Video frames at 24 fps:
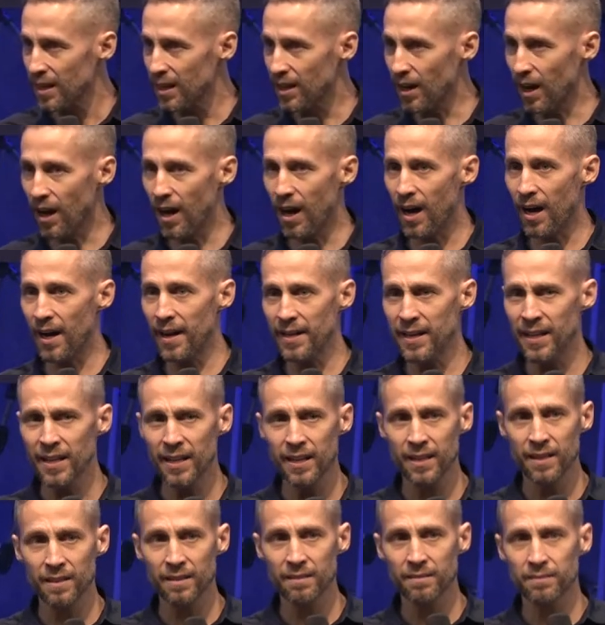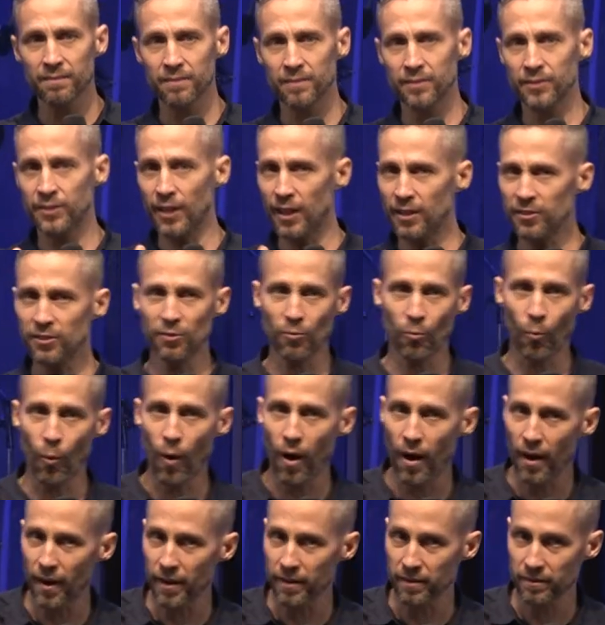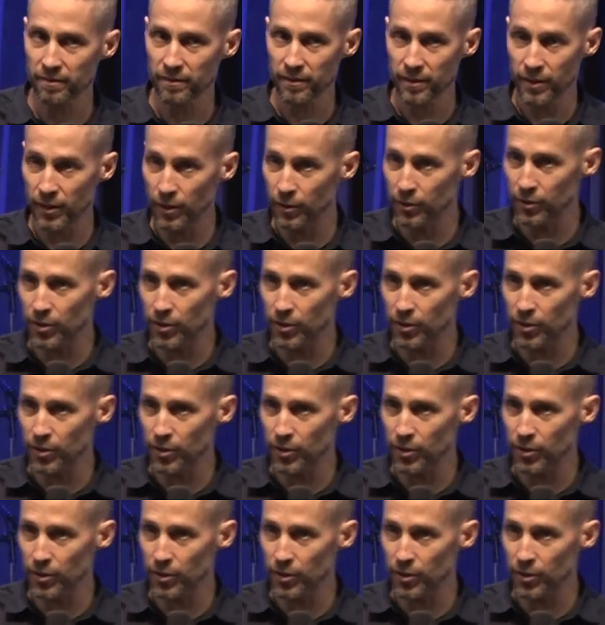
God doesn't want you